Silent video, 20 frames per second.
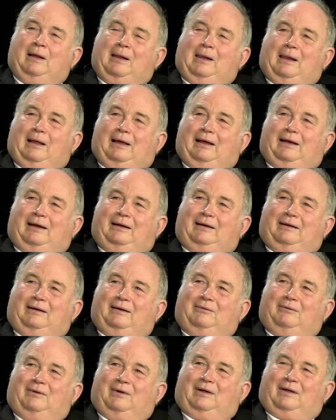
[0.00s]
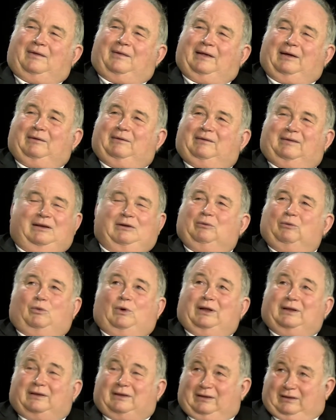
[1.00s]
And they didn't
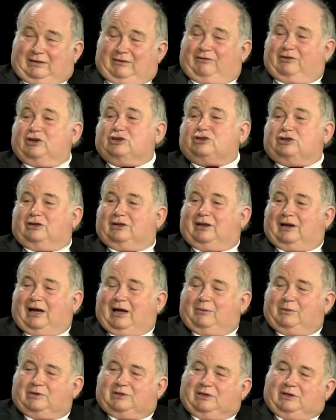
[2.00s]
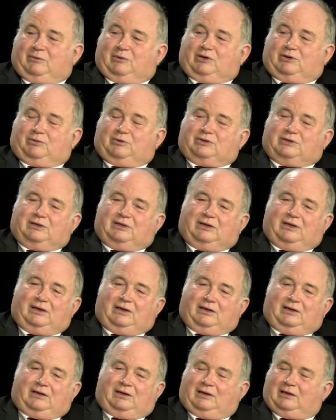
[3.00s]
want the division that I was in, which was
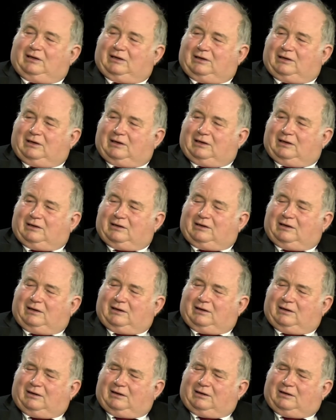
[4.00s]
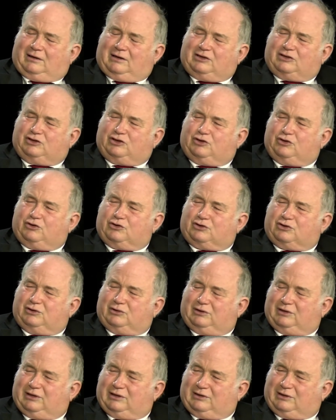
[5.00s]
in institutional
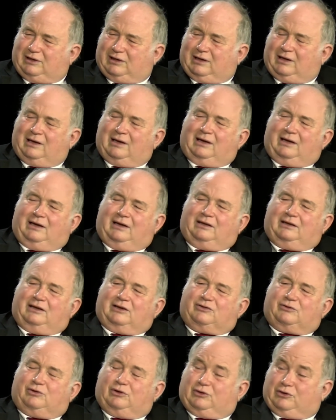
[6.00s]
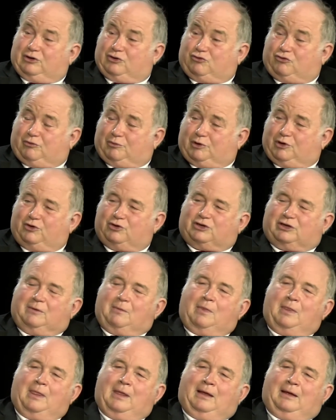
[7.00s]
and industrial distribution.
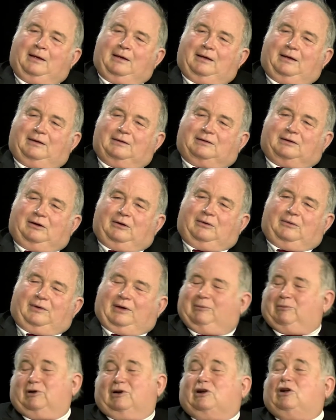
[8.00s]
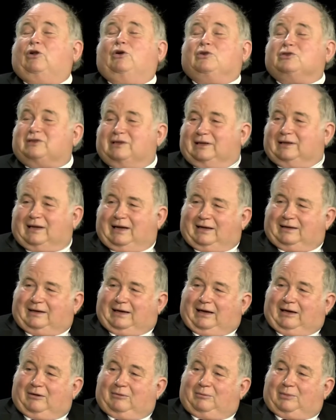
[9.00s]
Right. So they were closing that
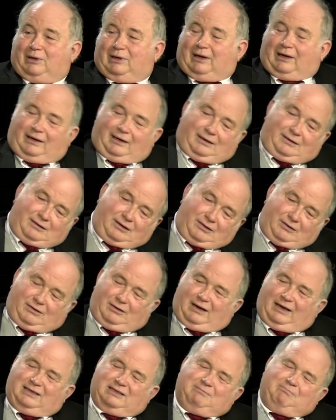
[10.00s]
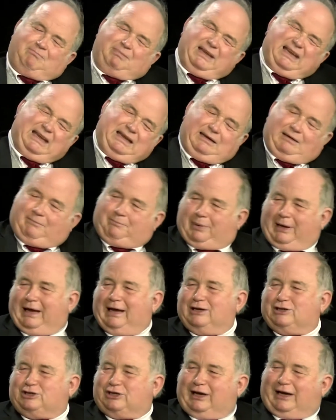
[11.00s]
down, but I got another nice big
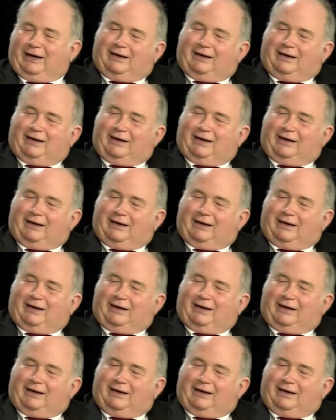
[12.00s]
paycheck.